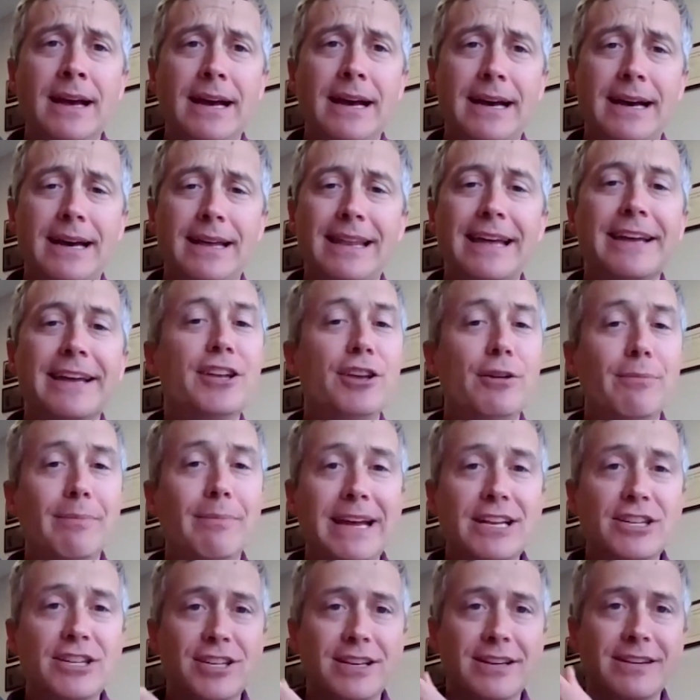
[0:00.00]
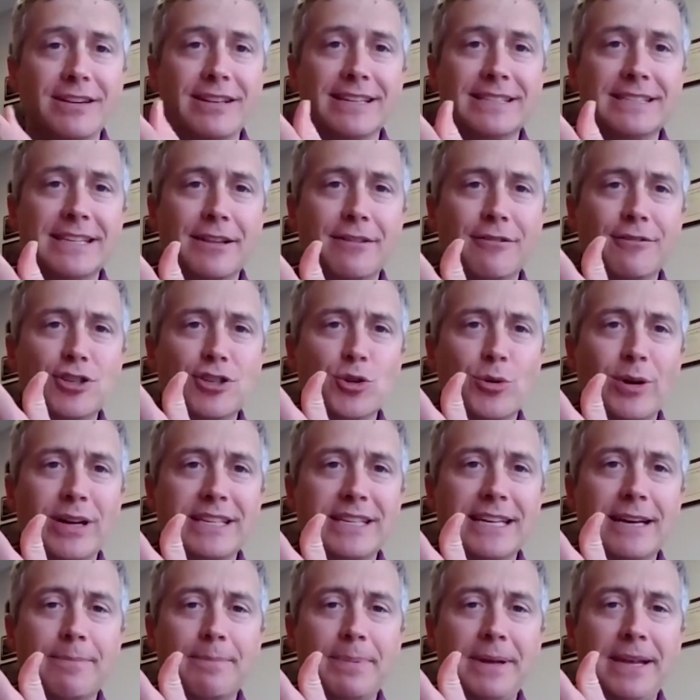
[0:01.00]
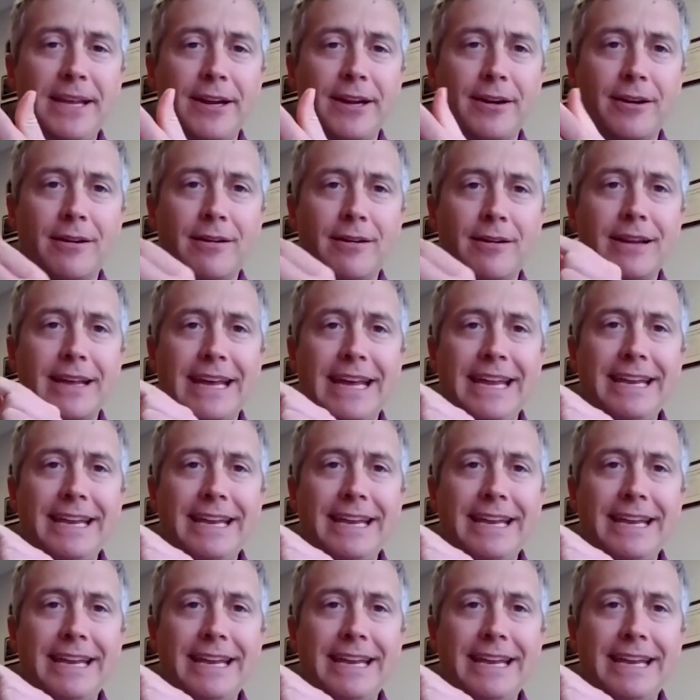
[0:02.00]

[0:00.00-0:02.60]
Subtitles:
like you mentioned, this other joint up here,